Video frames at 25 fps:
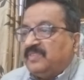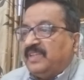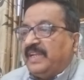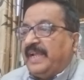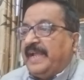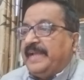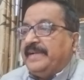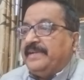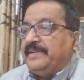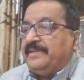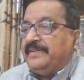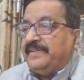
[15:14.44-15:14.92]

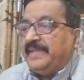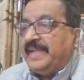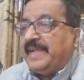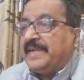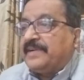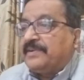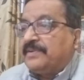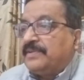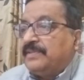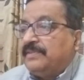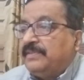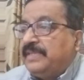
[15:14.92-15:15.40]
And
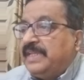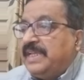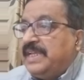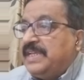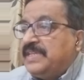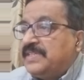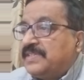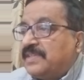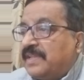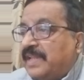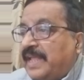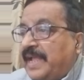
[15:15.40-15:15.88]
yet
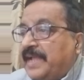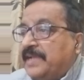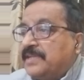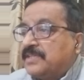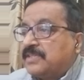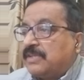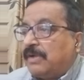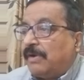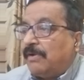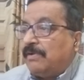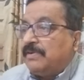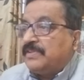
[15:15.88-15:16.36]
these
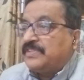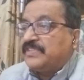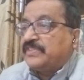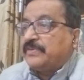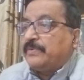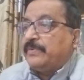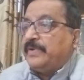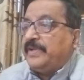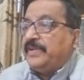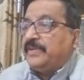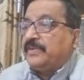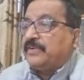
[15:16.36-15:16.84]
lines
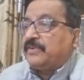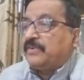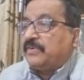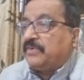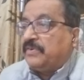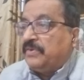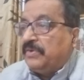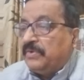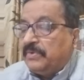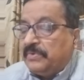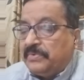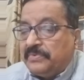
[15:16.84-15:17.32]
also
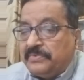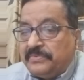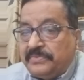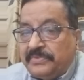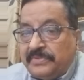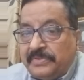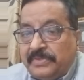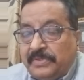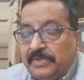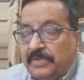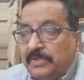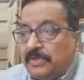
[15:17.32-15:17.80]
include
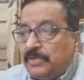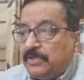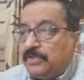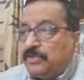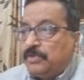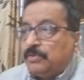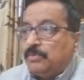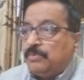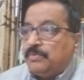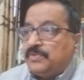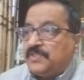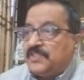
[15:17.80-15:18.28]

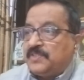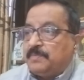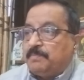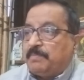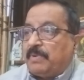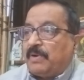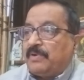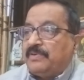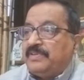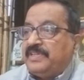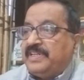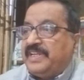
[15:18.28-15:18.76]
two
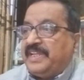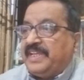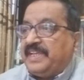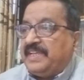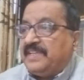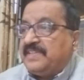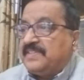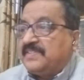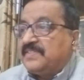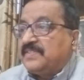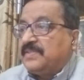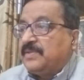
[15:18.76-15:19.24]

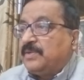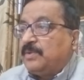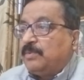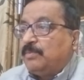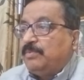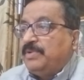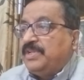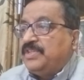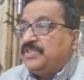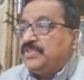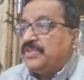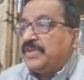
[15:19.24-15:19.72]
spondees,
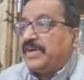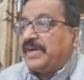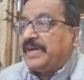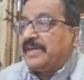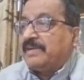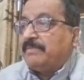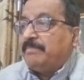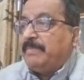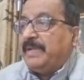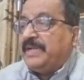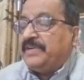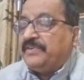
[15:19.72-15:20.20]
which
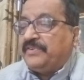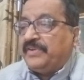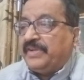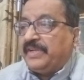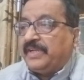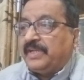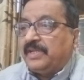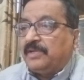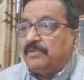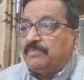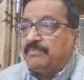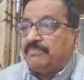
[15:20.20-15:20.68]
are
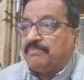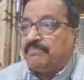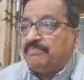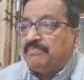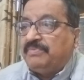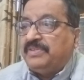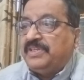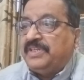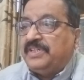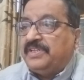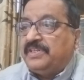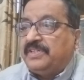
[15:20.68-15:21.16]
metrical
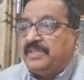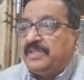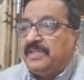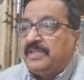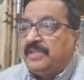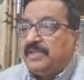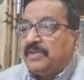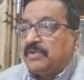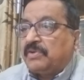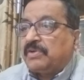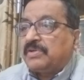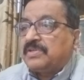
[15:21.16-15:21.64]
feet
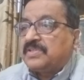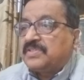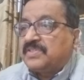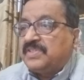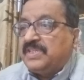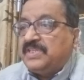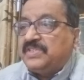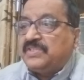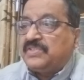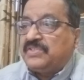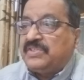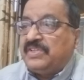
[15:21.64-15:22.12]

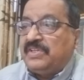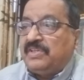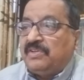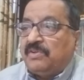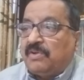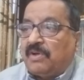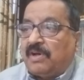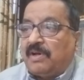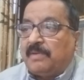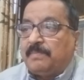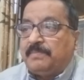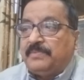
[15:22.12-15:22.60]
consisting
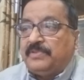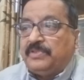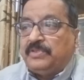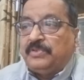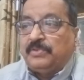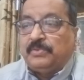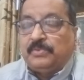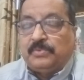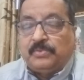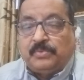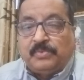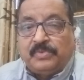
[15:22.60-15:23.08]
of
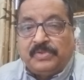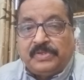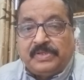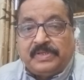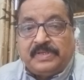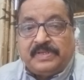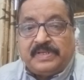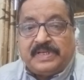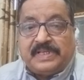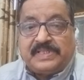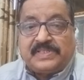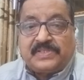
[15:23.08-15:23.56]
two
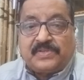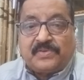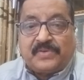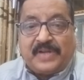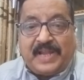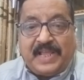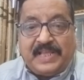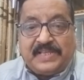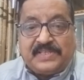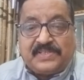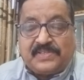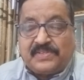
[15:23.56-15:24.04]

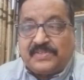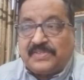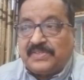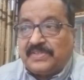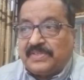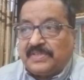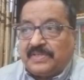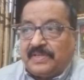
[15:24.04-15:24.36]
stressed